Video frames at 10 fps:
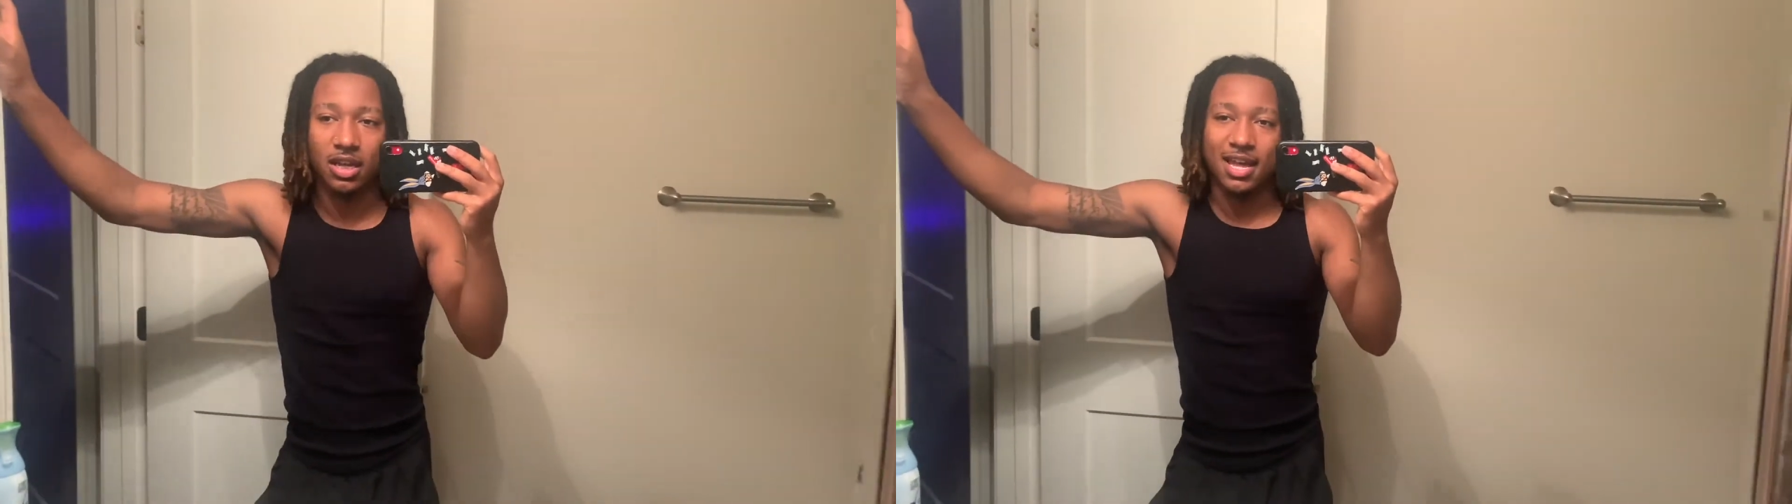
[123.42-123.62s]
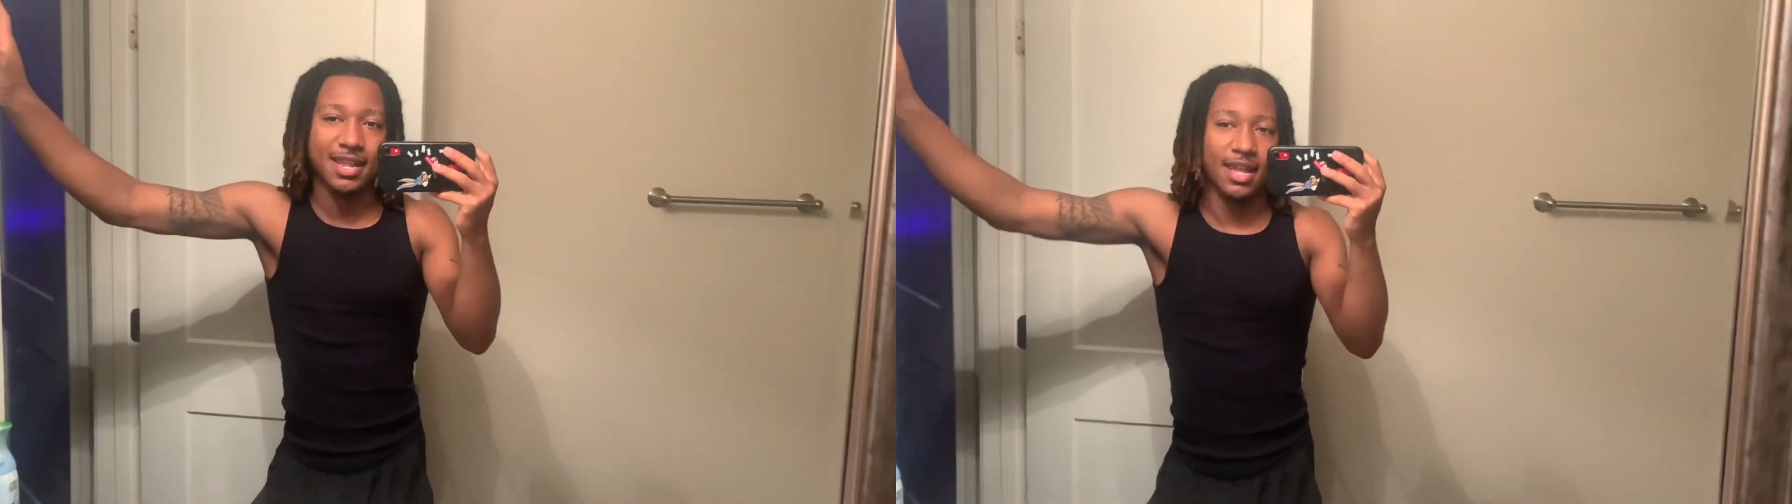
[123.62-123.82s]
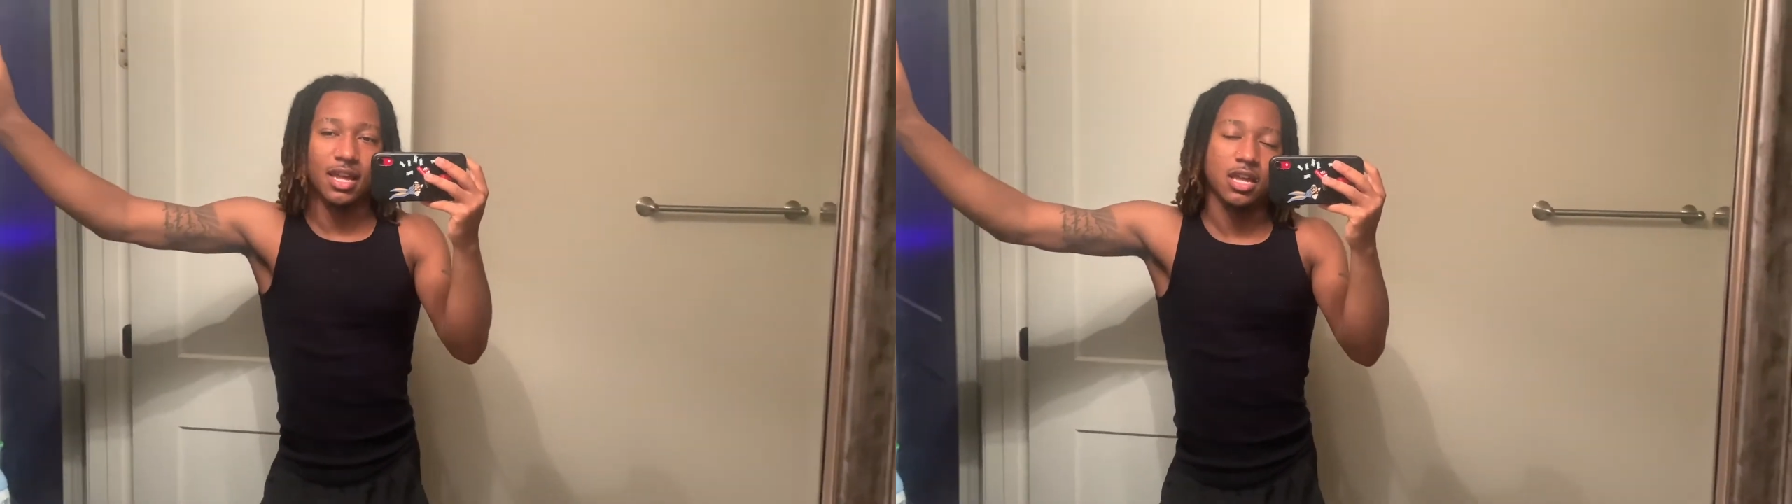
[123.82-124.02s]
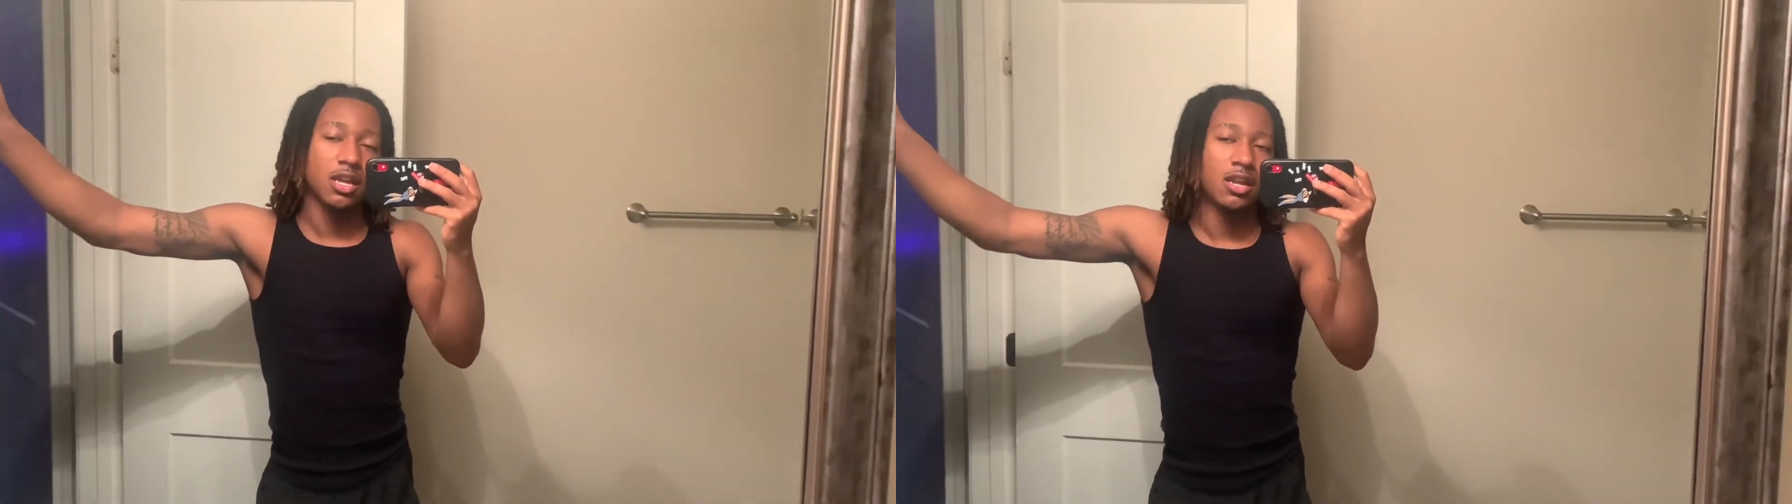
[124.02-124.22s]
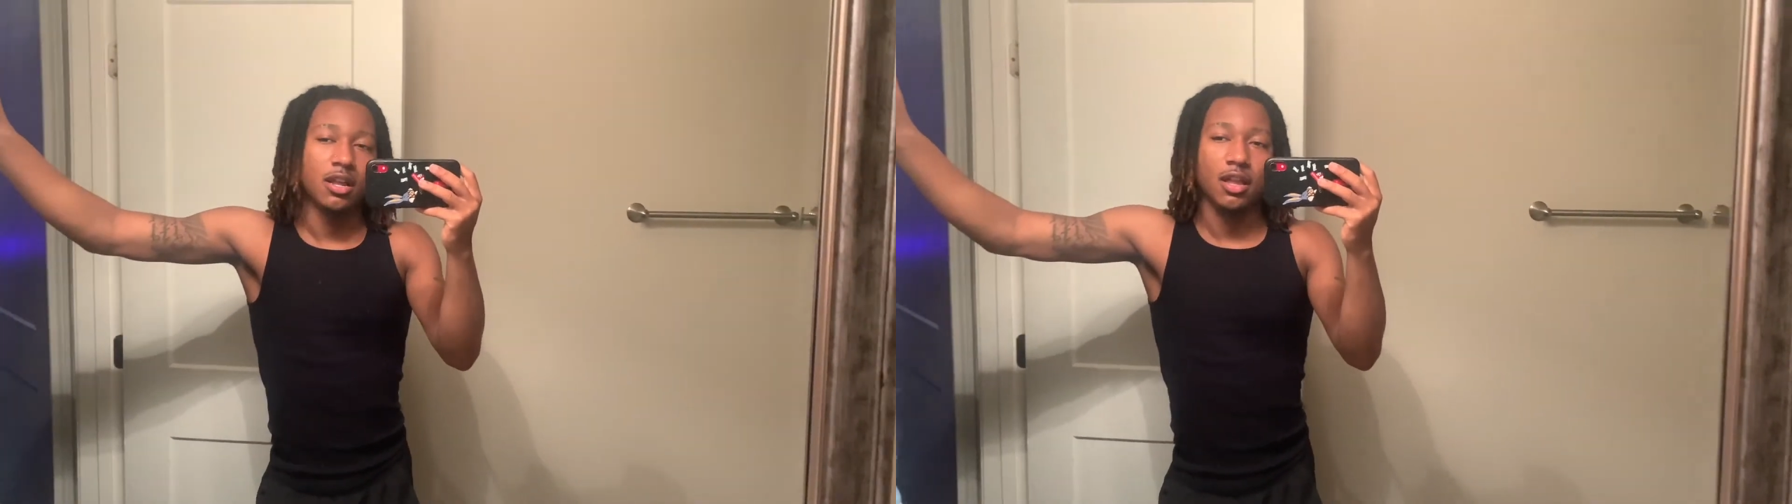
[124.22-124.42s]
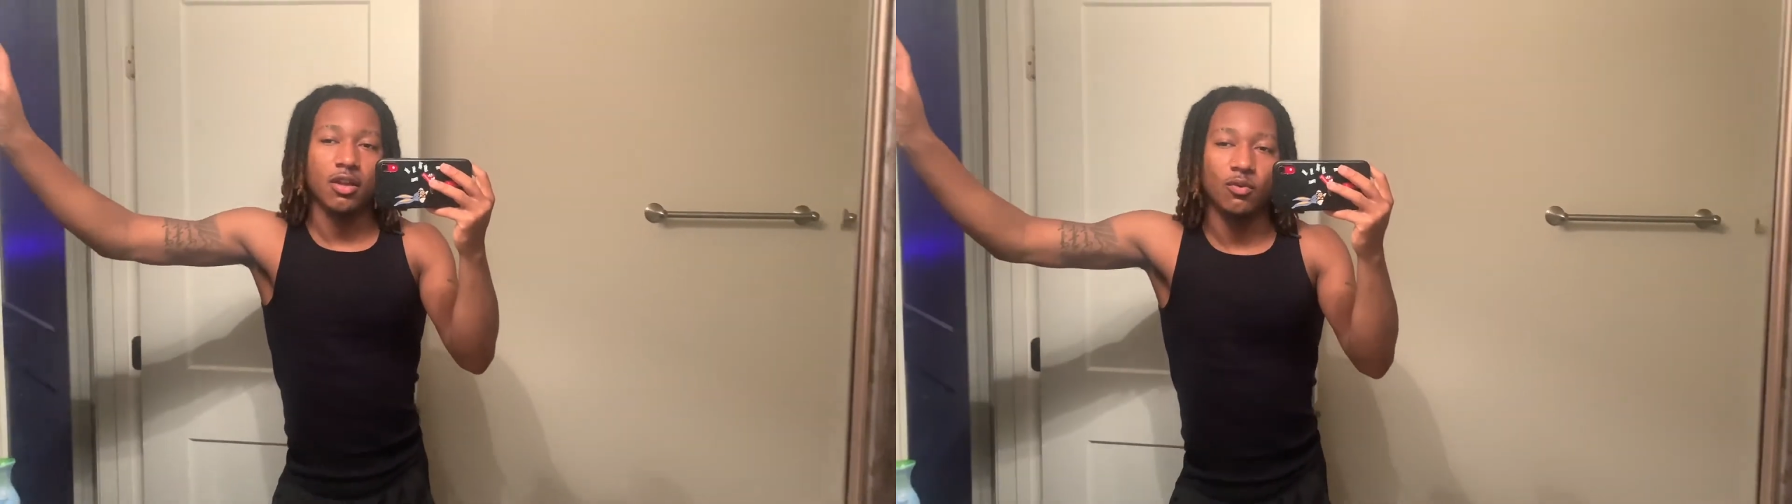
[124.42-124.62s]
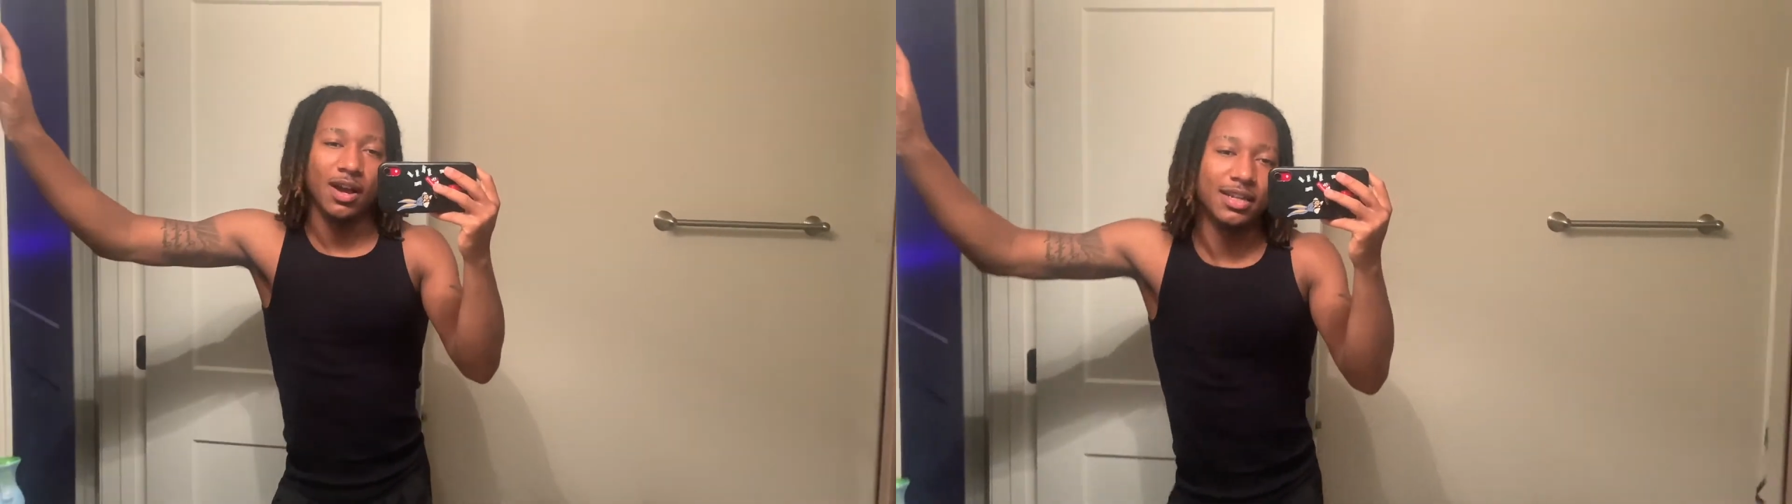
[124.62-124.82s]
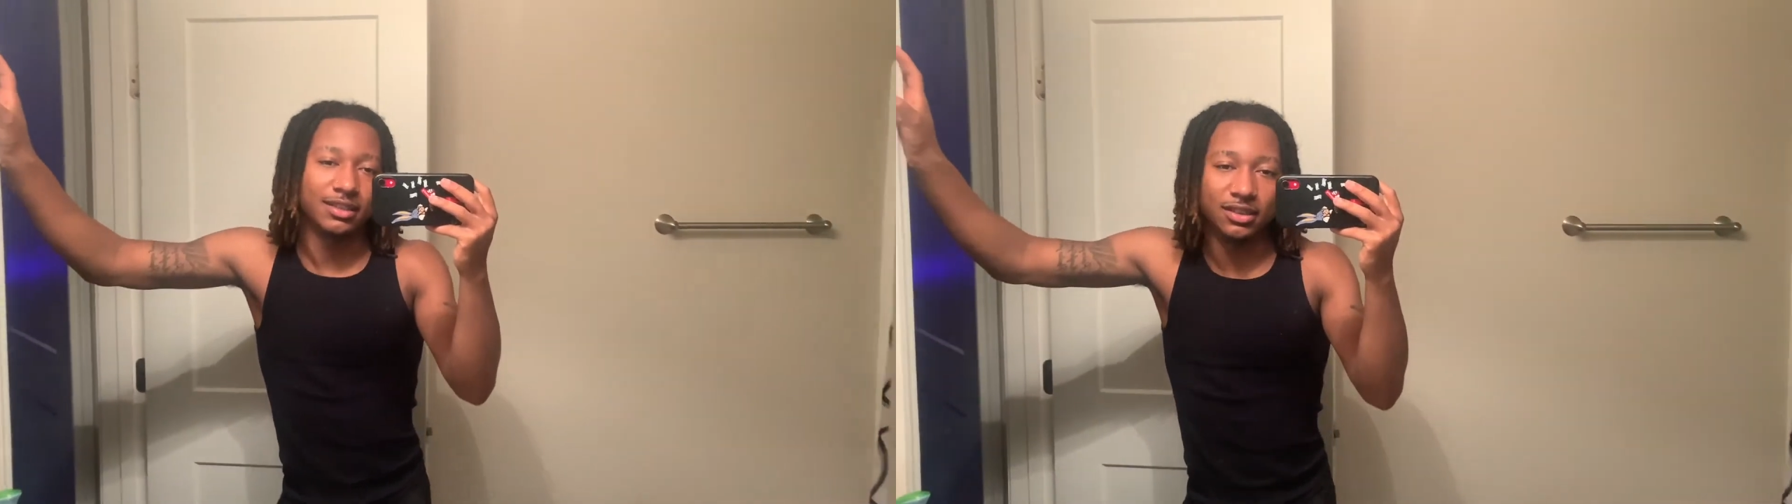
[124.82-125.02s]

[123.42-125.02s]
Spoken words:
Like, why is this